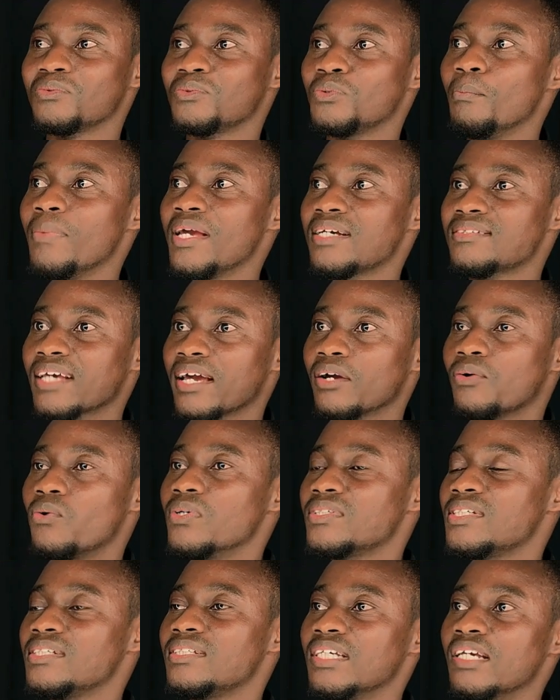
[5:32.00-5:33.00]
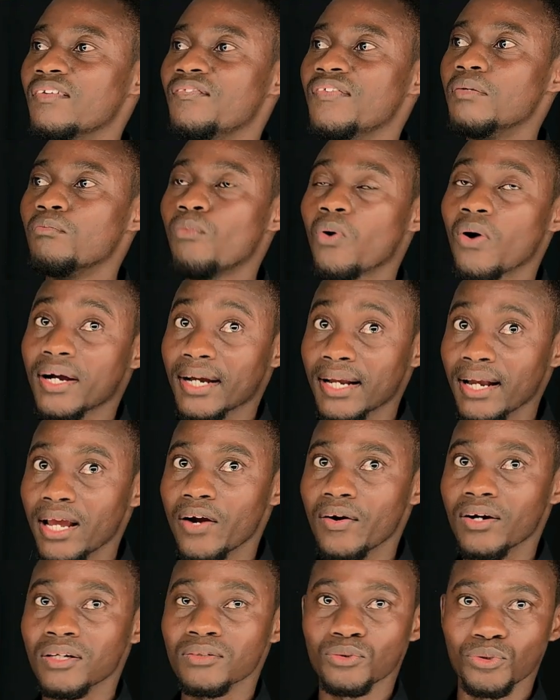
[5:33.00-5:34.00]
to make psychosis even more
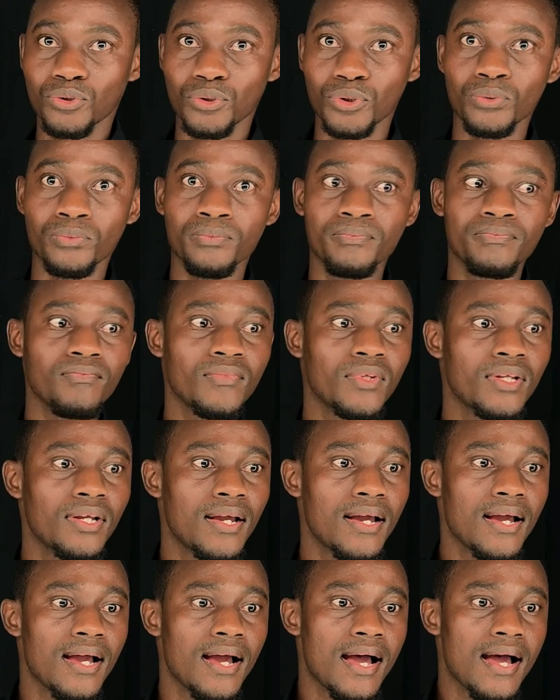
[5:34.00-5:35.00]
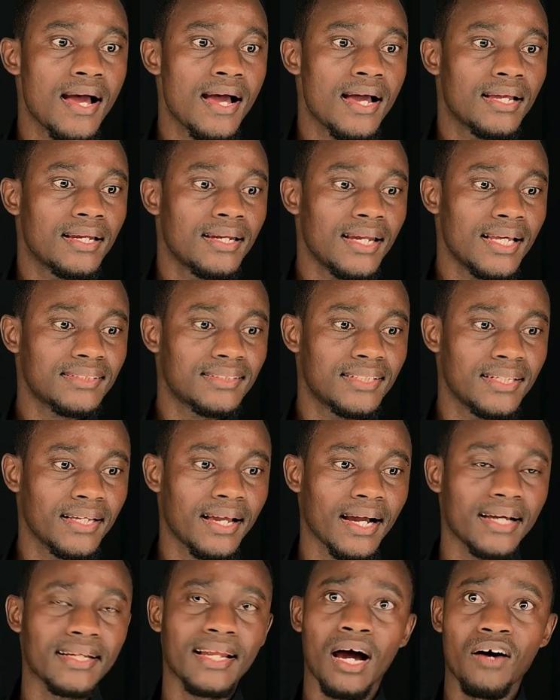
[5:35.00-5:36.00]
clearer to you. Let's take
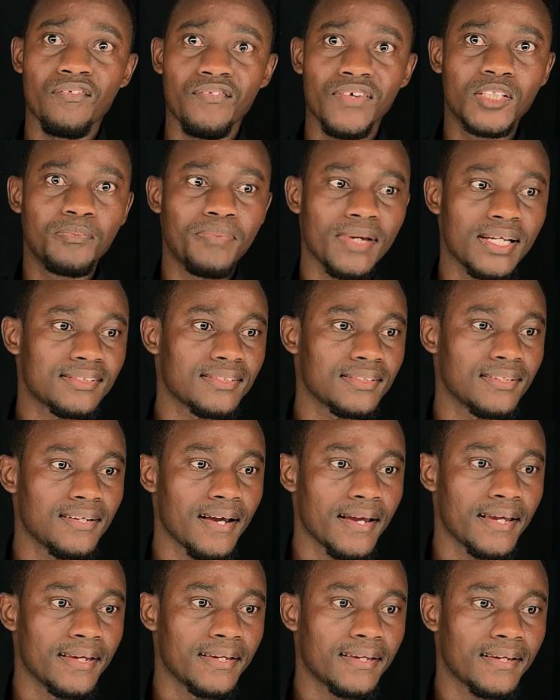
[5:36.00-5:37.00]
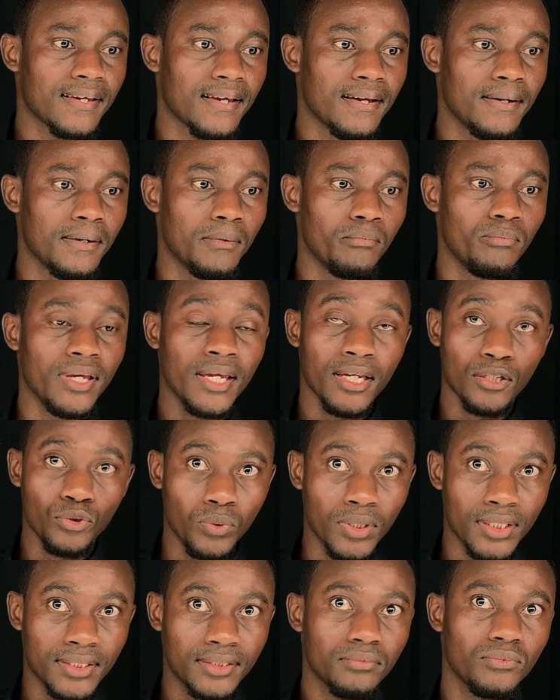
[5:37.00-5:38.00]
an average person like
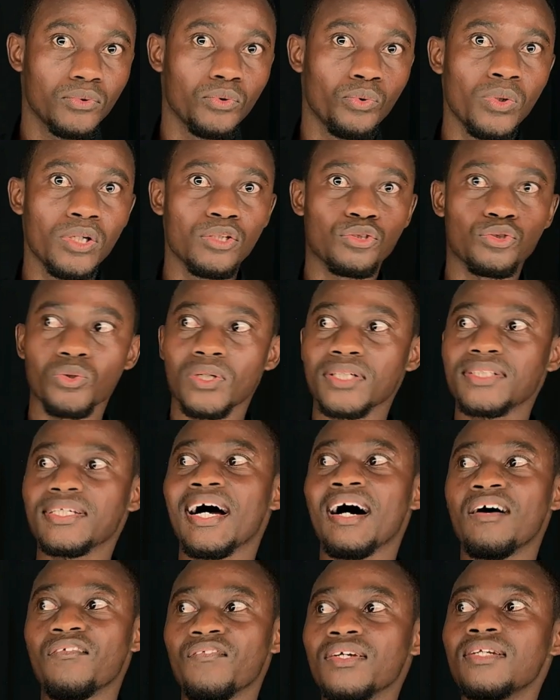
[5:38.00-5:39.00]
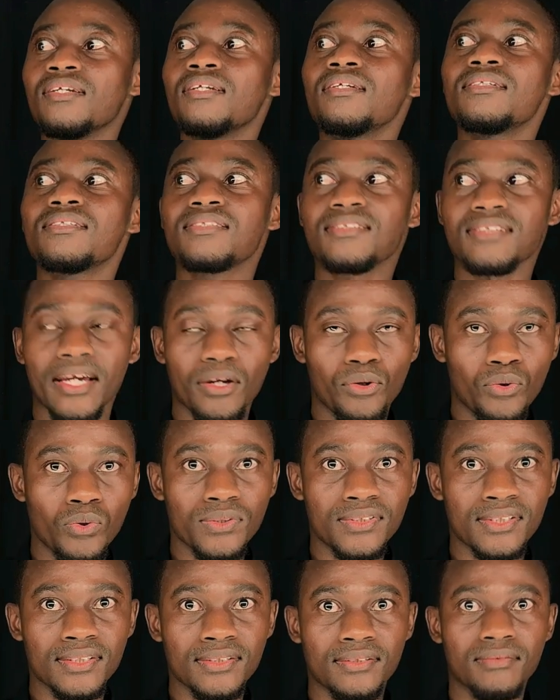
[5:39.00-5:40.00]
Edward, who is not having
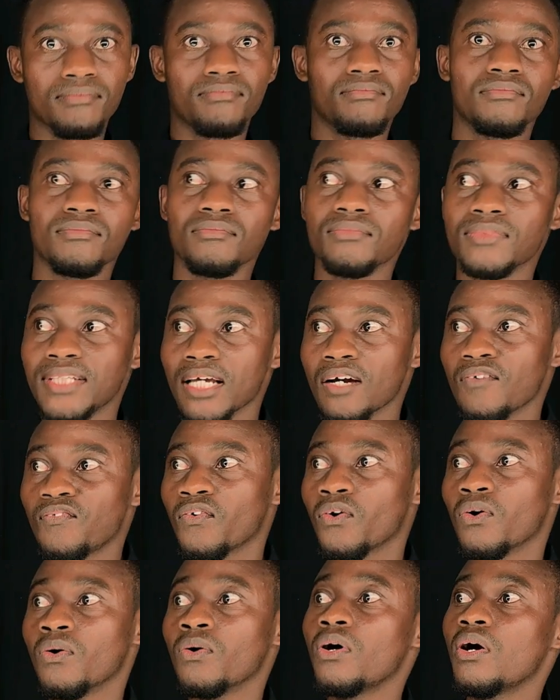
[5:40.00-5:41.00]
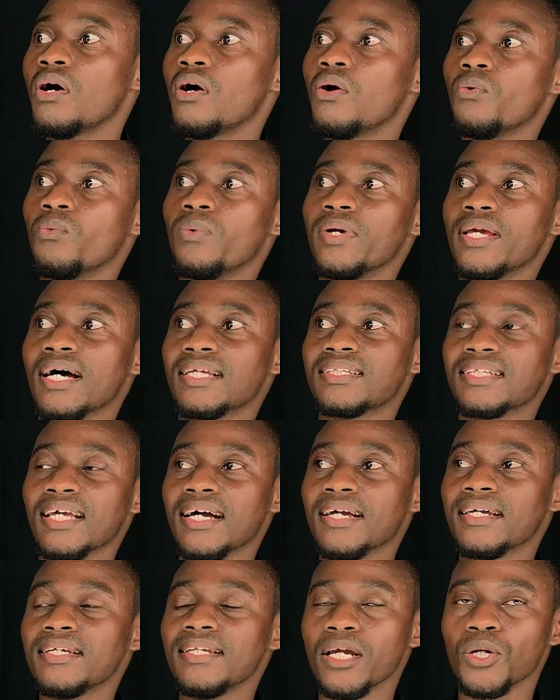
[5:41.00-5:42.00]
psychosis. Therefore, we are
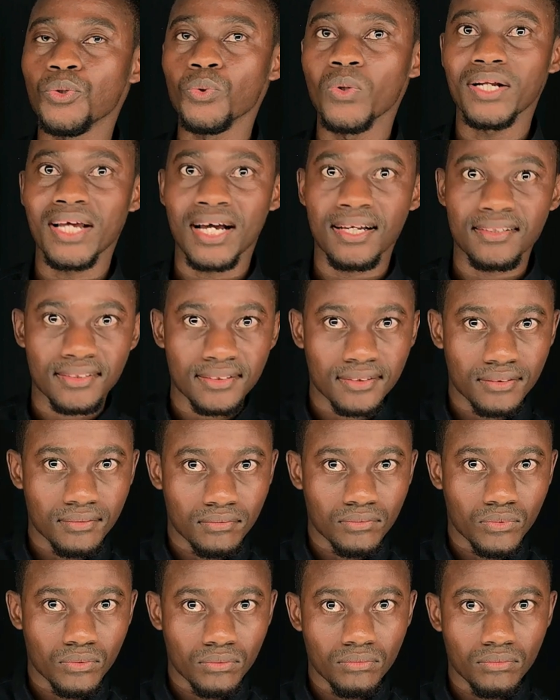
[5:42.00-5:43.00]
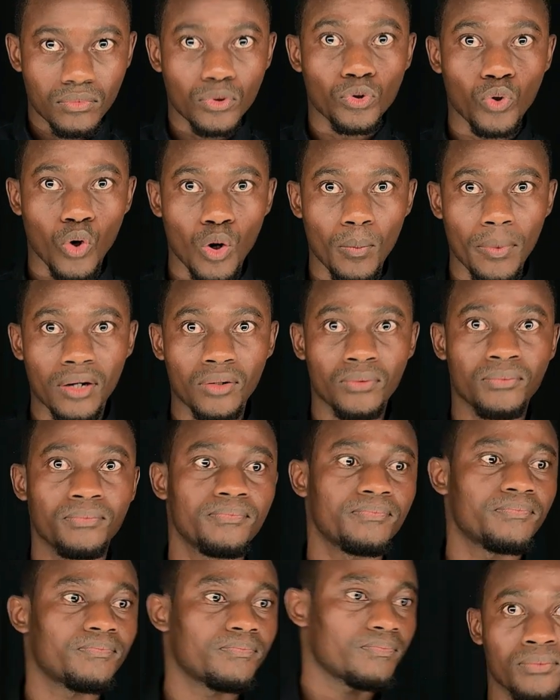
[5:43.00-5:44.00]
tagging Edward as normal.
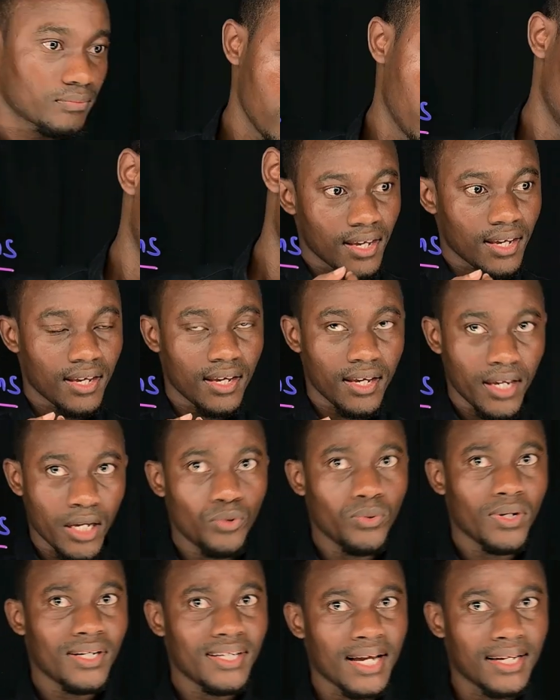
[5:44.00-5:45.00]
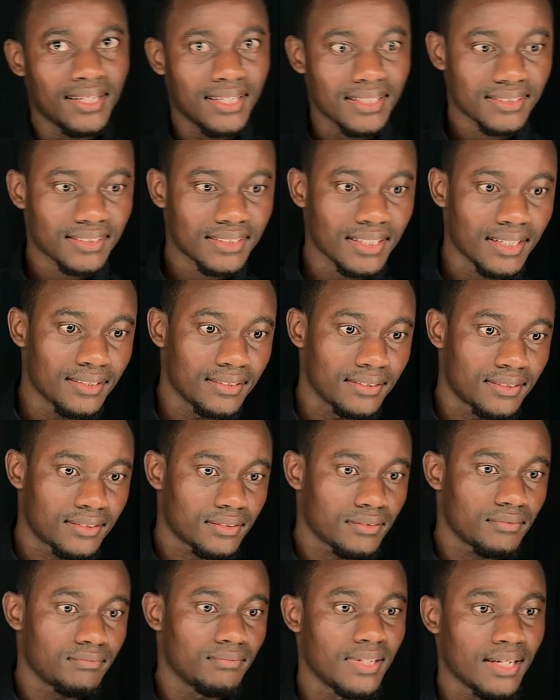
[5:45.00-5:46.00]
Edward understands
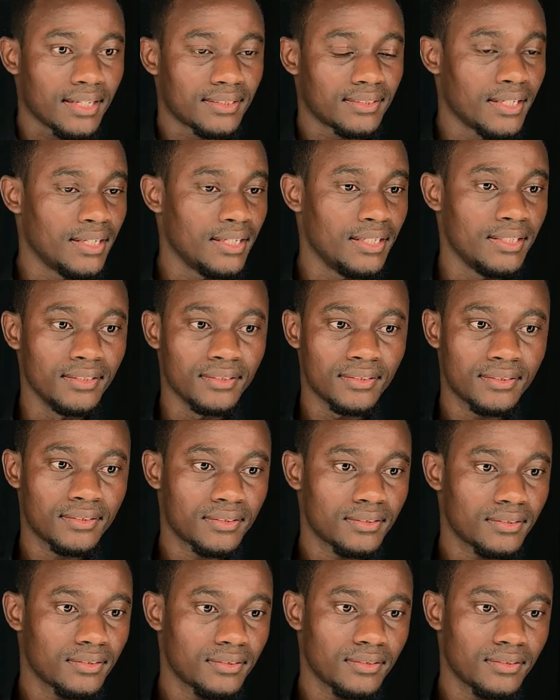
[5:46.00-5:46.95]
that he is